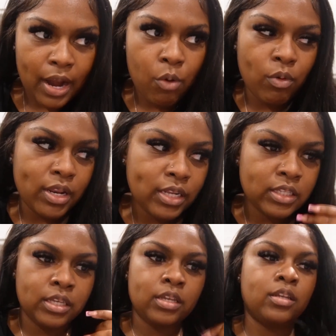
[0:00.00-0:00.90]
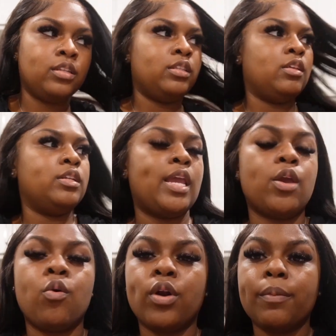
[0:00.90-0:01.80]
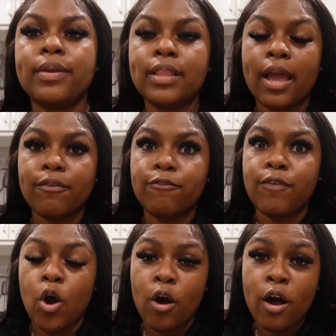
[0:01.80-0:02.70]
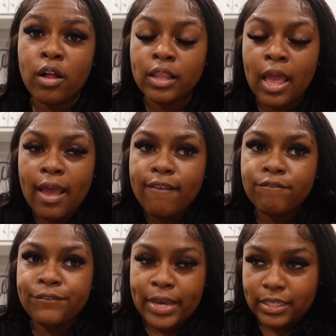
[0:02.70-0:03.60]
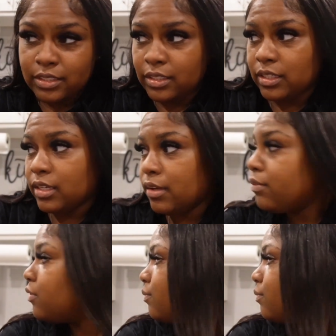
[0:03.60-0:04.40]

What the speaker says: I wanted the decor to be like fall festive.